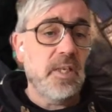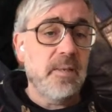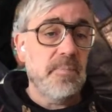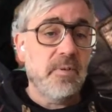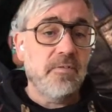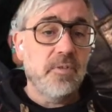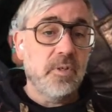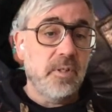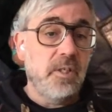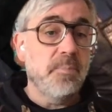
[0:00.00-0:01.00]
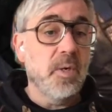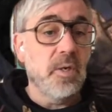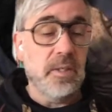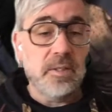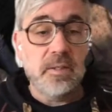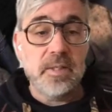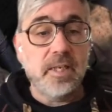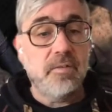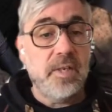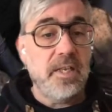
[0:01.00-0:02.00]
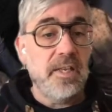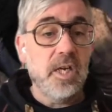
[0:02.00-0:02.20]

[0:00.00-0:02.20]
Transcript: They are really young, between